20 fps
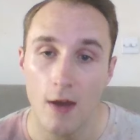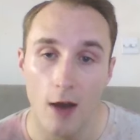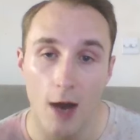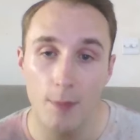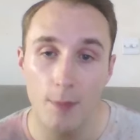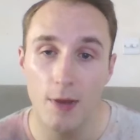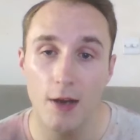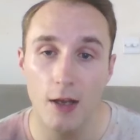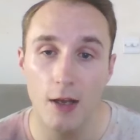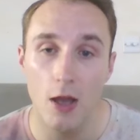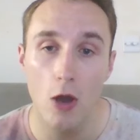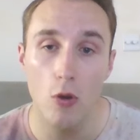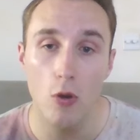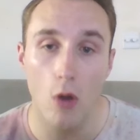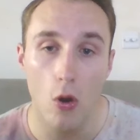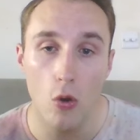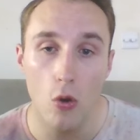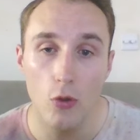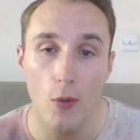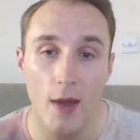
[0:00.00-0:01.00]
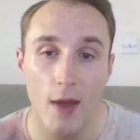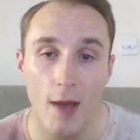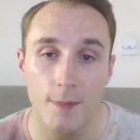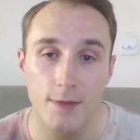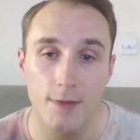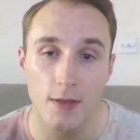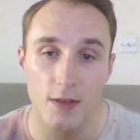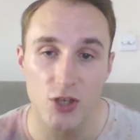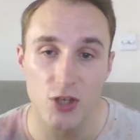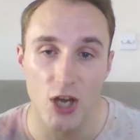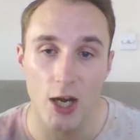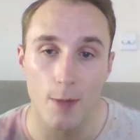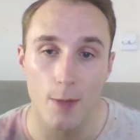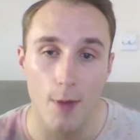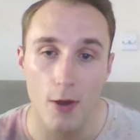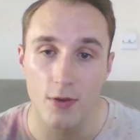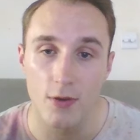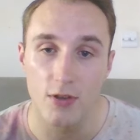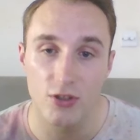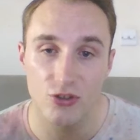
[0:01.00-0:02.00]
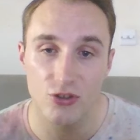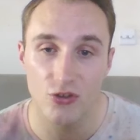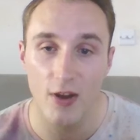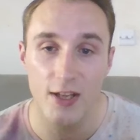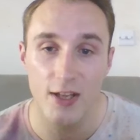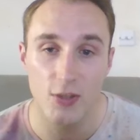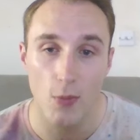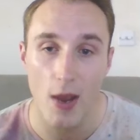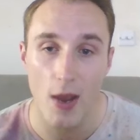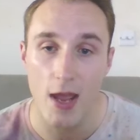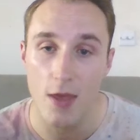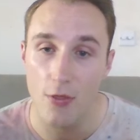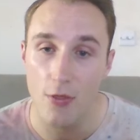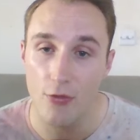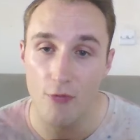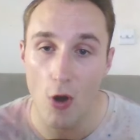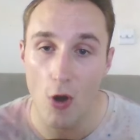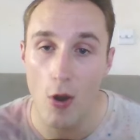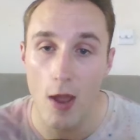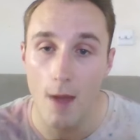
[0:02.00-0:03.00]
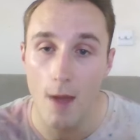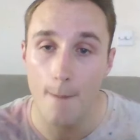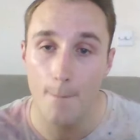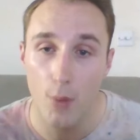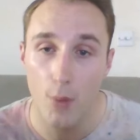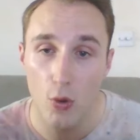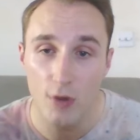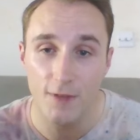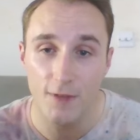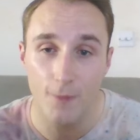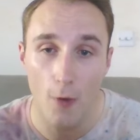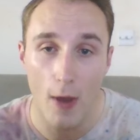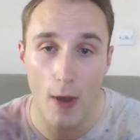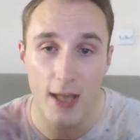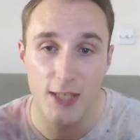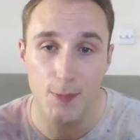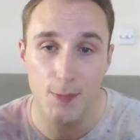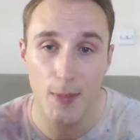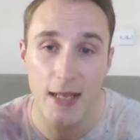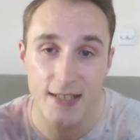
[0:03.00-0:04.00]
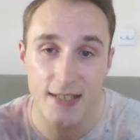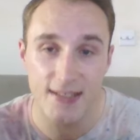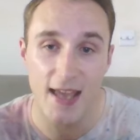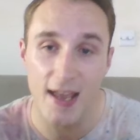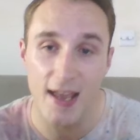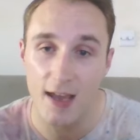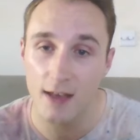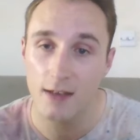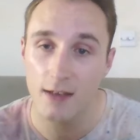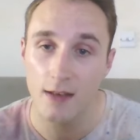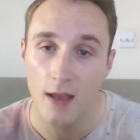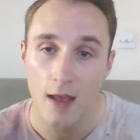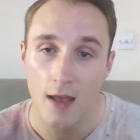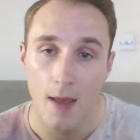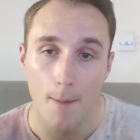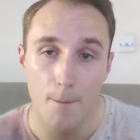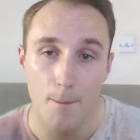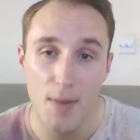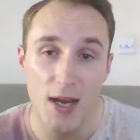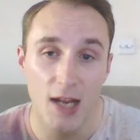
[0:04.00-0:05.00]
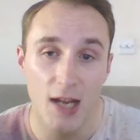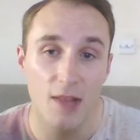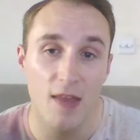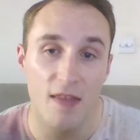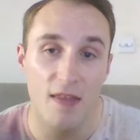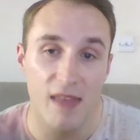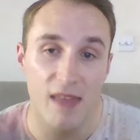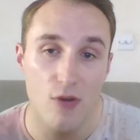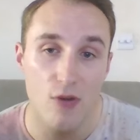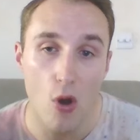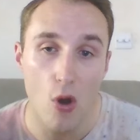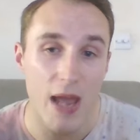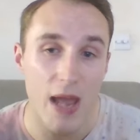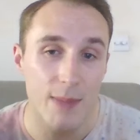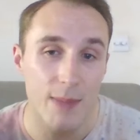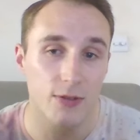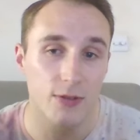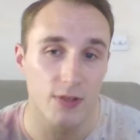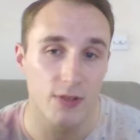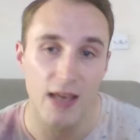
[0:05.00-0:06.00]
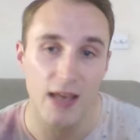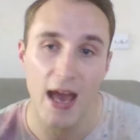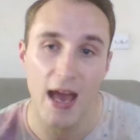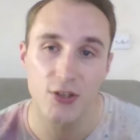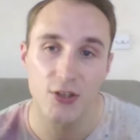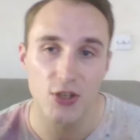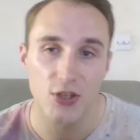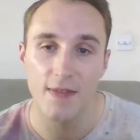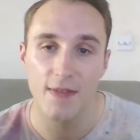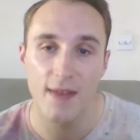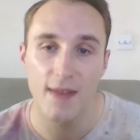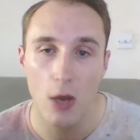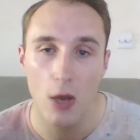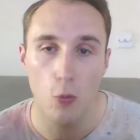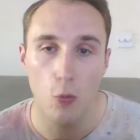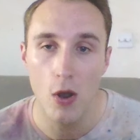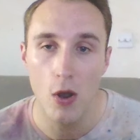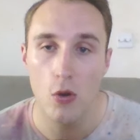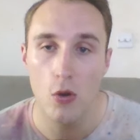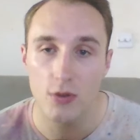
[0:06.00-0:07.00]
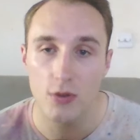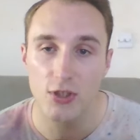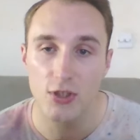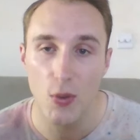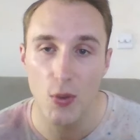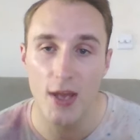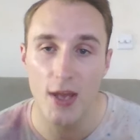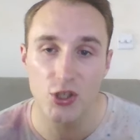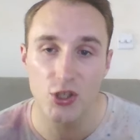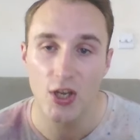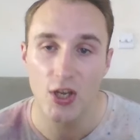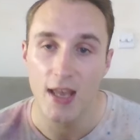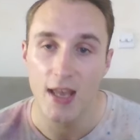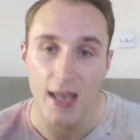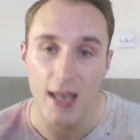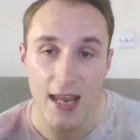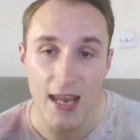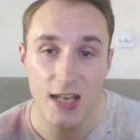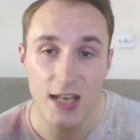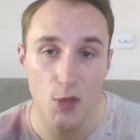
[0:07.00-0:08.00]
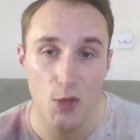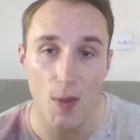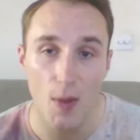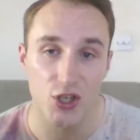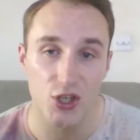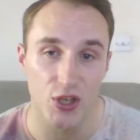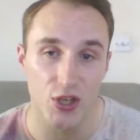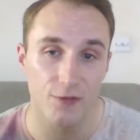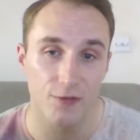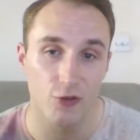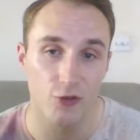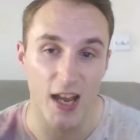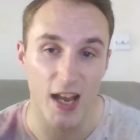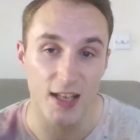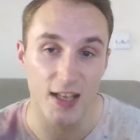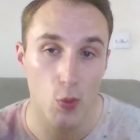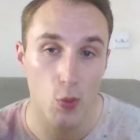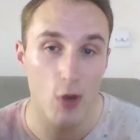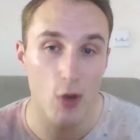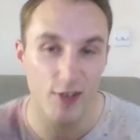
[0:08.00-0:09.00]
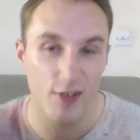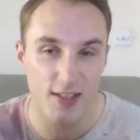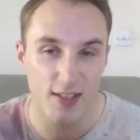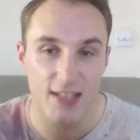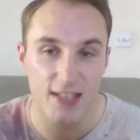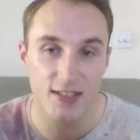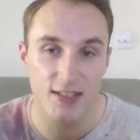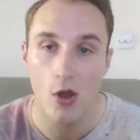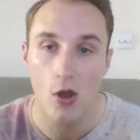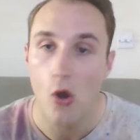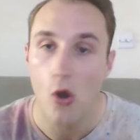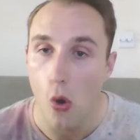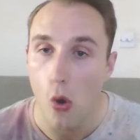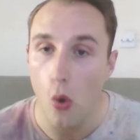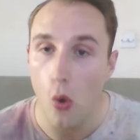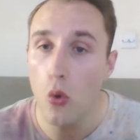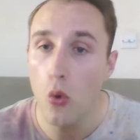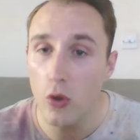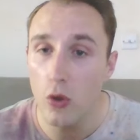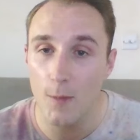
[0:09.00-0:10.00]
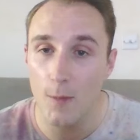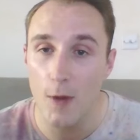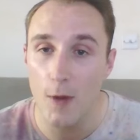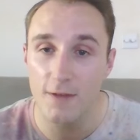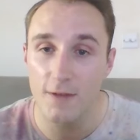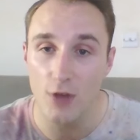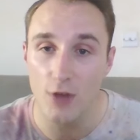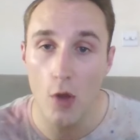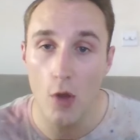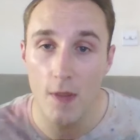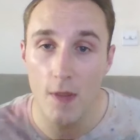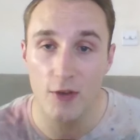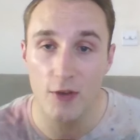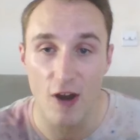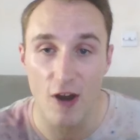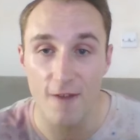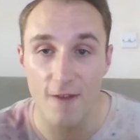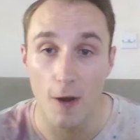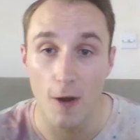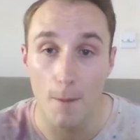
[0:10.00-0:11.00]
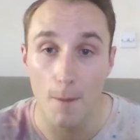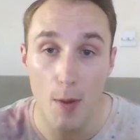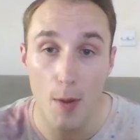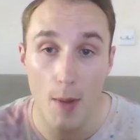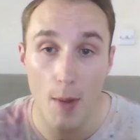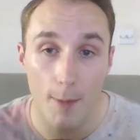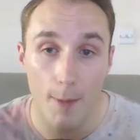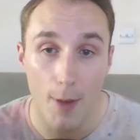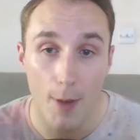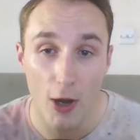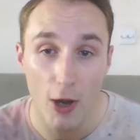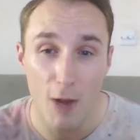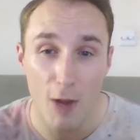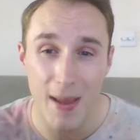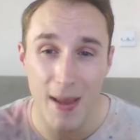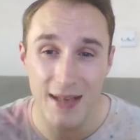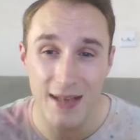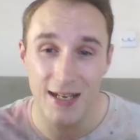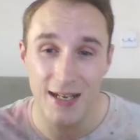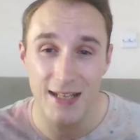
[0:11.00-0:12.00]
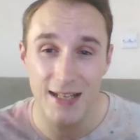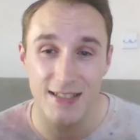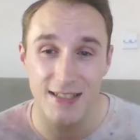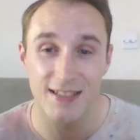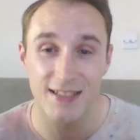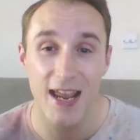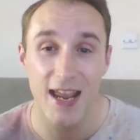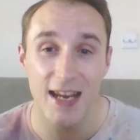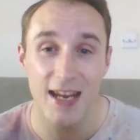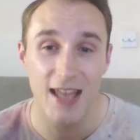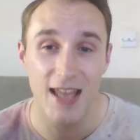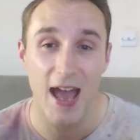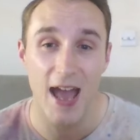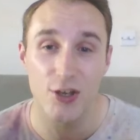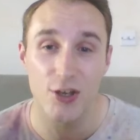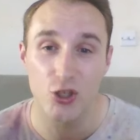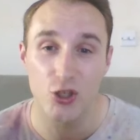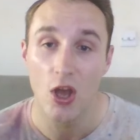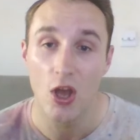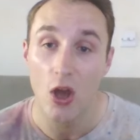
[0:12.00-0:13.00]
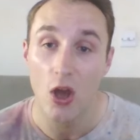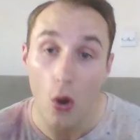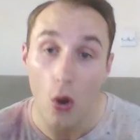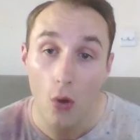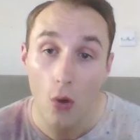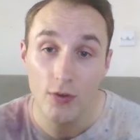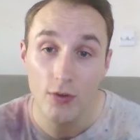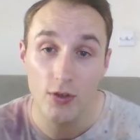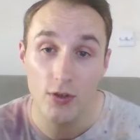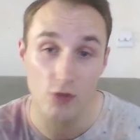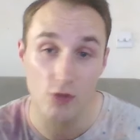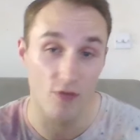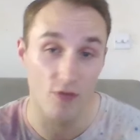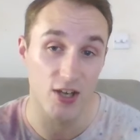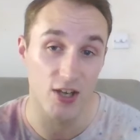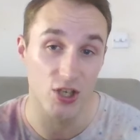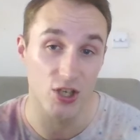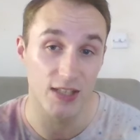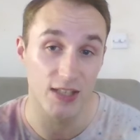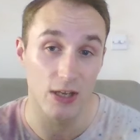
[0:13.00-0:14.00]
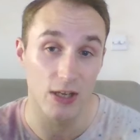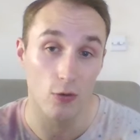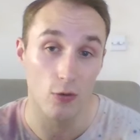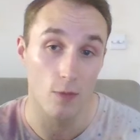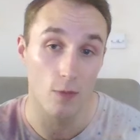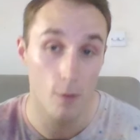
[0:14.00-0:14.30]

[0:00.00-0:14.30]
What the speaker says: I'm going to go all the way up to the Shadow Bone, straight away, throw it, pause for a split second, meaning that they're not able to catch, and then I will switch into my Shiftry as we resist all the moves on the Trevenant, but my opponent makes an insane catch onto the Registeel,